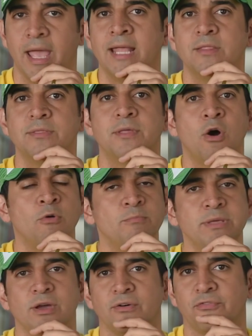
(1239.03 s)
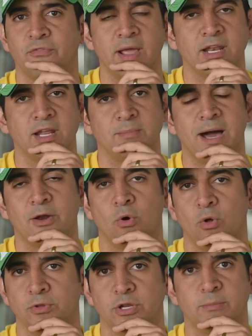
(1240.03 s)
And don't be afraid about
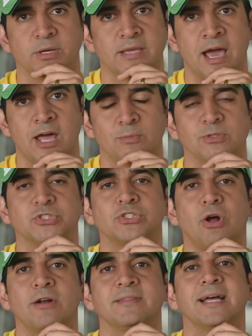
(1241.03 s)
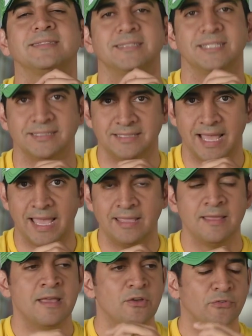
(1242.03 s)
holding them accountable. Start that
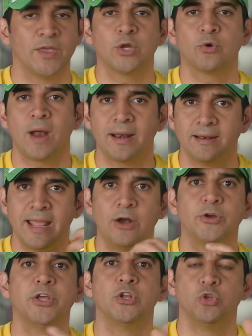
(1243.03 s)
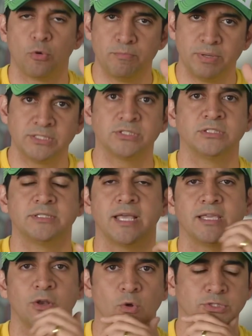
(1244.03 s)
today. Figure out an area in your business that
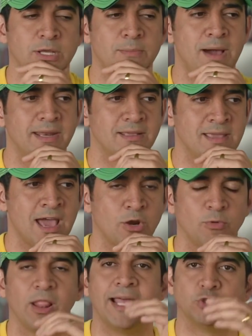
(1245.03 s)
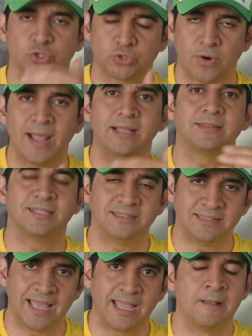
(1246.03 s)
you can hold somebody accountable and try it
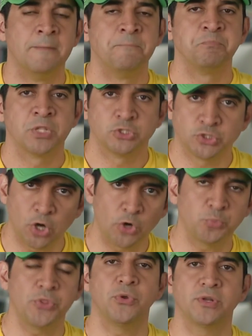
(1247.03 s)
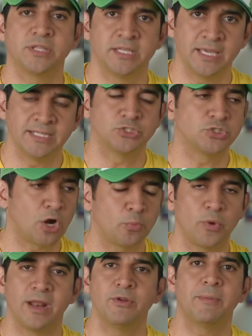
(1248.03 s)
today. Start with your kids.
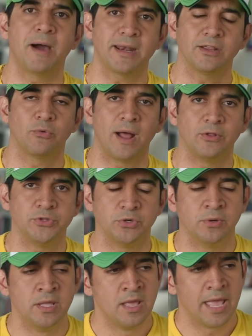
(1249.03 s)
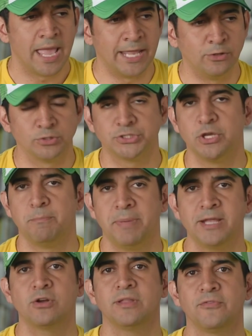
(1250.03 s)
Start with everybody around you. And you'll see a
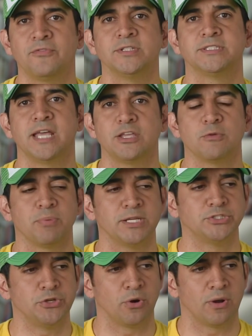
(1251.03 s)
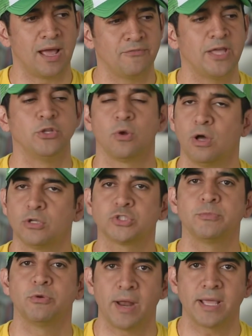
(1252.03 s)
bigger difference taking place in your life. And you'll
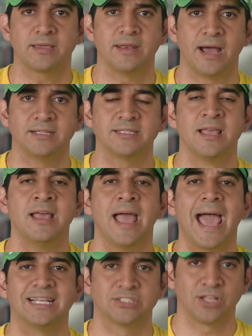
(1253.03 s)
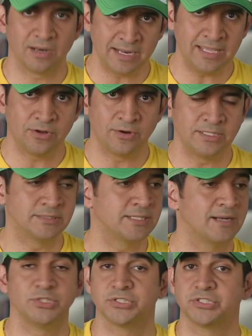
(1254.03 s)
also be recognized as a leader
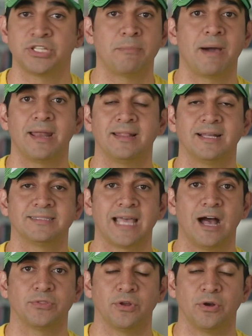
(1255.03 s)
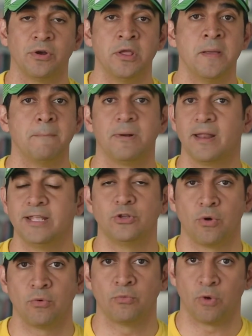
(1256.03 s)
instead of just somebody that's out there playing
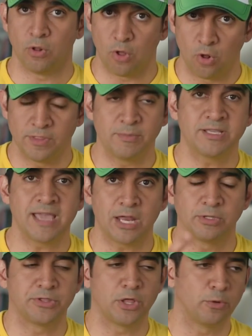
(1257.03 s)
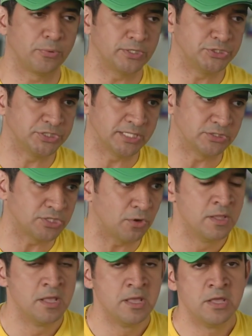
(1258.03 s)
their own role. Hold them accountable, they'll appreciate.
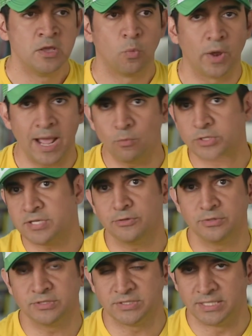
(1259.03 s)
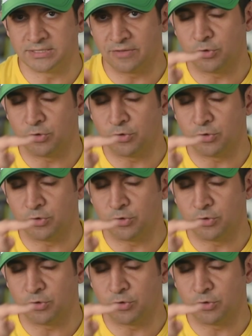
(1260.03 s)
So what I would tell you is this.